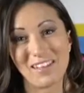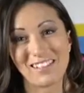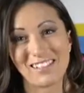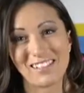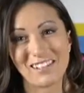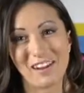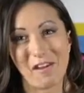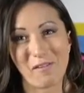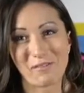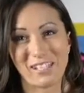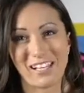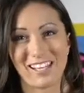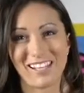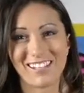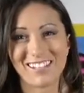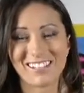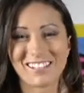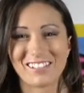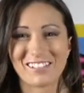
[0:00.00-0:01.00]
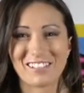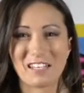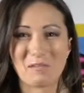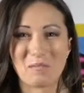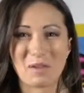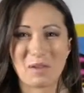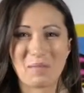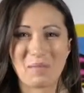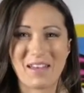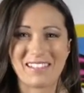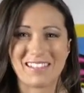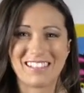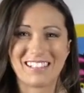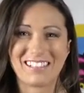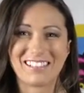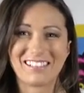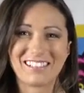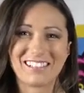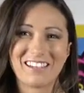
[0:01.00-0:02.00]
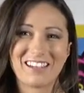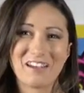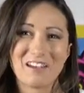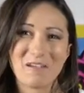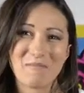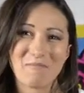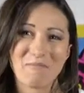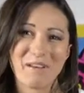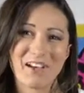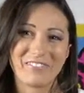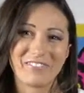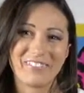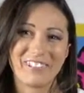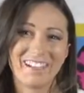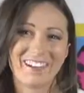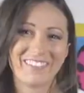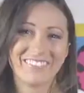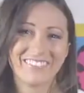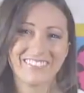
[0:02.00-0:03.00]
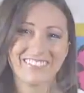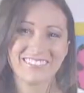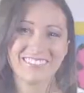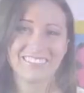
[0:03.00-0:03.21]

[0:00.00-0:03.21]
and Snapchat, so send me a message. Bye for now.